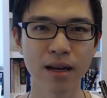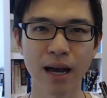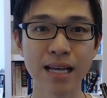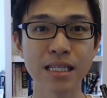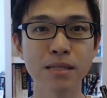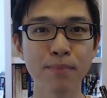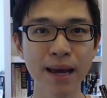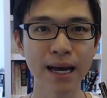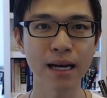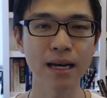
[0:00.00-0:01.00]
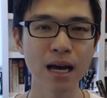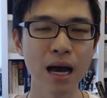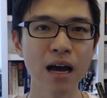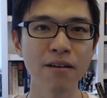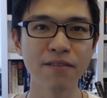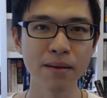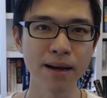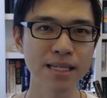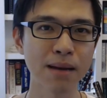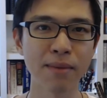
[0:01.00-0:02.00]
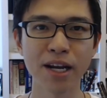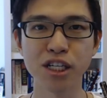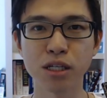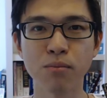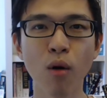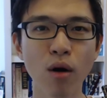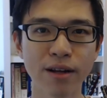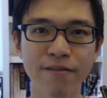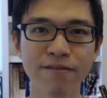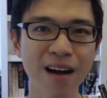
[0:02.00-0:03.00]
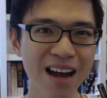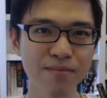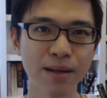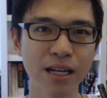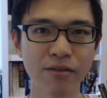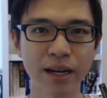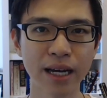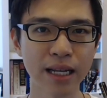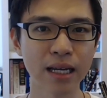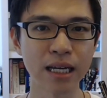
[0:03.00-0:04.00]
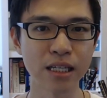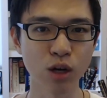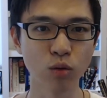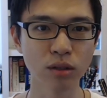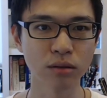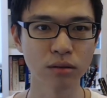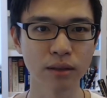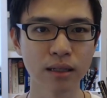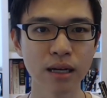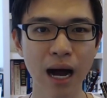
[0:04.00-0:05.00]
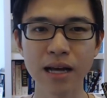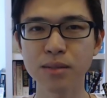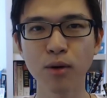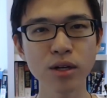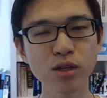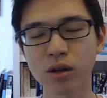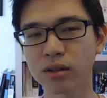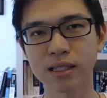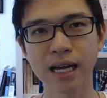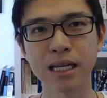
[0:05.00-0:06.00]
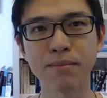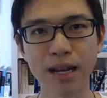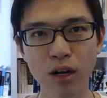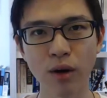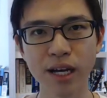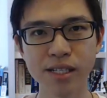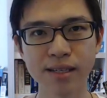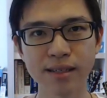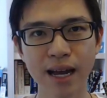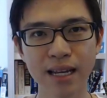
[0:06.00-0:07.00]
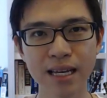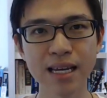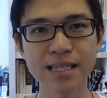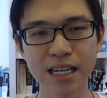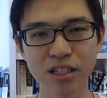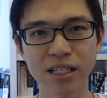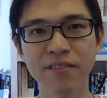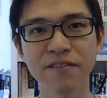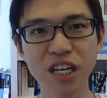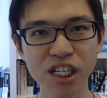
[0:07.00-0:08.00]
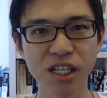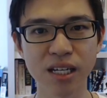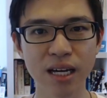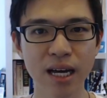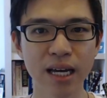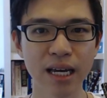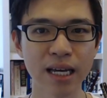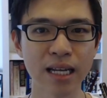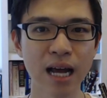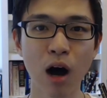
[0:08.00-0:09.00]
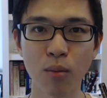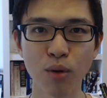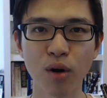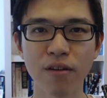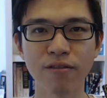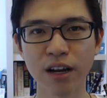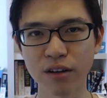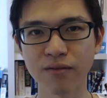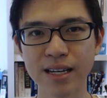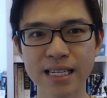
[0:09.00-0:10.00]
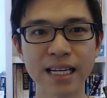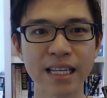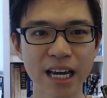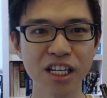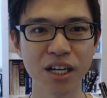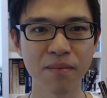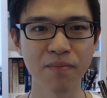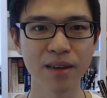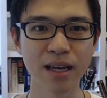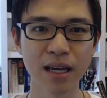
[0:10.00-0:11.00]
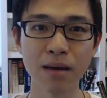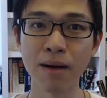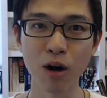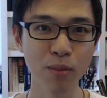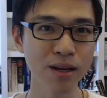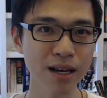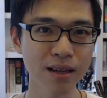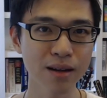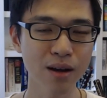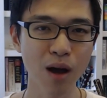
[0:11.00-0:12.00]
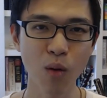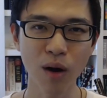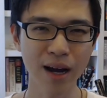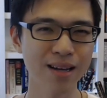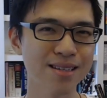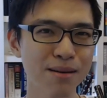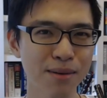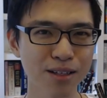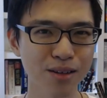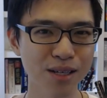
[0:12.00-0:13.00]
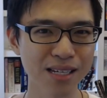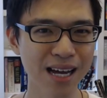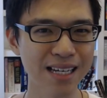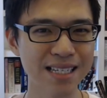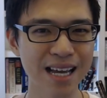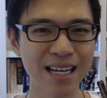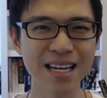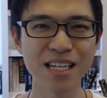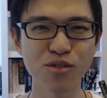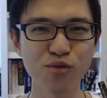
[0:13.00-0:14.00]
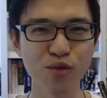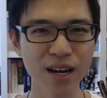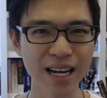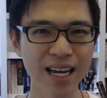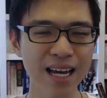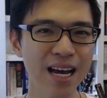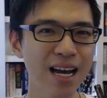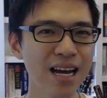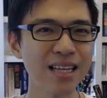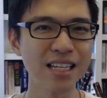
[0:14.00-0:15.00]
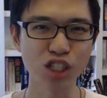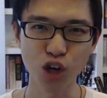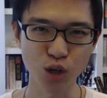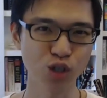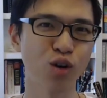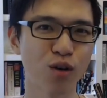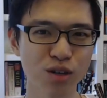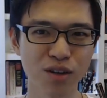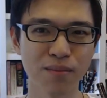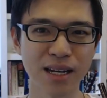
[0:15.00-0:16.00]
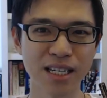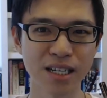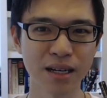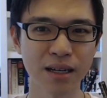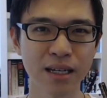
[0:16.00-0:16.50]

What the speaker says: At its peak, Pheim Asset manages more than 5 billion ringgit in total. I have spoken to Dr. Tan in many occasions, and he is actually featured in our book, Value Investing in Asia. In my opinion, what can I say about Dr. Tan is that he is really the George Soros of Malaysia.